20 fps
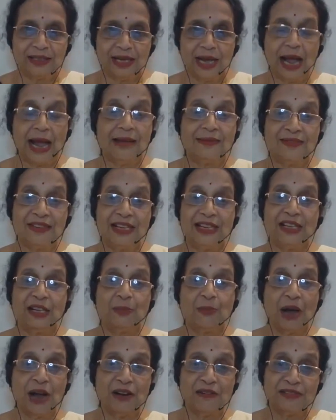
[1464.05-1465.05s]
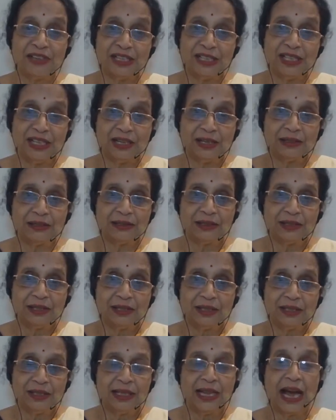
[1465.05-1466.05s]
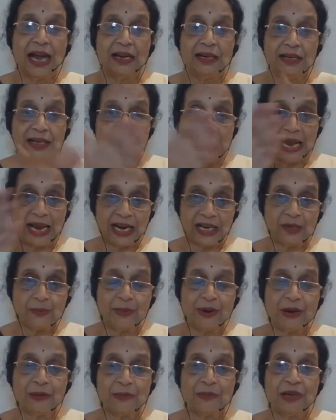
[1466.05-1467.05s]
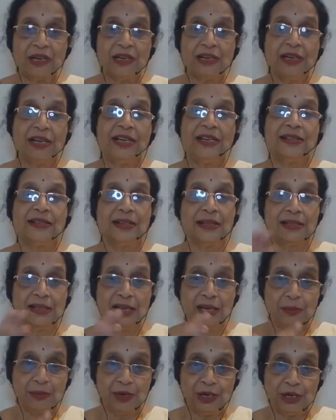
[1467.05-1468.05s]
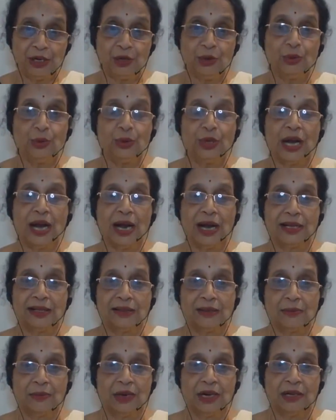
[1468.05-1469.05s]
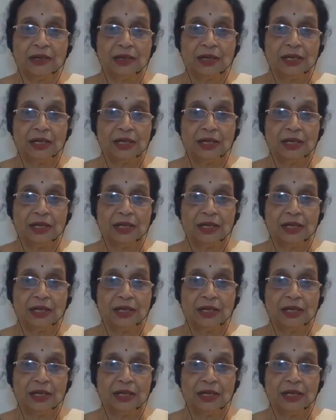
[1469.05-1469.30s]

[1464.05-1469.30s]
I have seen the Mahavakya that Brahman is nothing but you, the Atma.